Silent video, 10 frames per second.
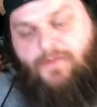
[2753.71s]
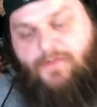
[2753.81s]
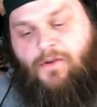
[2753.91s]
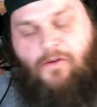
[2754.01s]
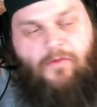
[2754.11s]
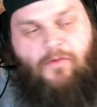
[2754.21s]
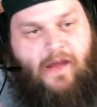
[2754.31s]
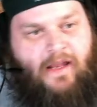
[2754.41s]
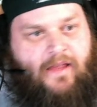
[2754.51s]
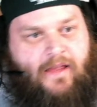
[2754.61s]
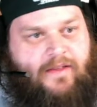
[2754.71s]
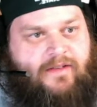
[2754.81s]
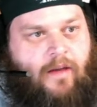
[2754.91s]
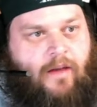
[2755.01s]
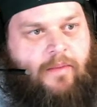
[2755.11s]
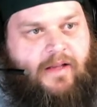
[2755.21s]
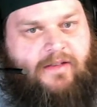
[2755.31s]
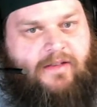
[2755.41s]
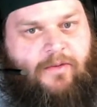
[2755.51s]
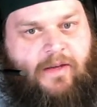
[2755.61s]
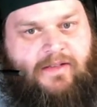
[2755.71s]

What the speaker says: creating this complex on the right side.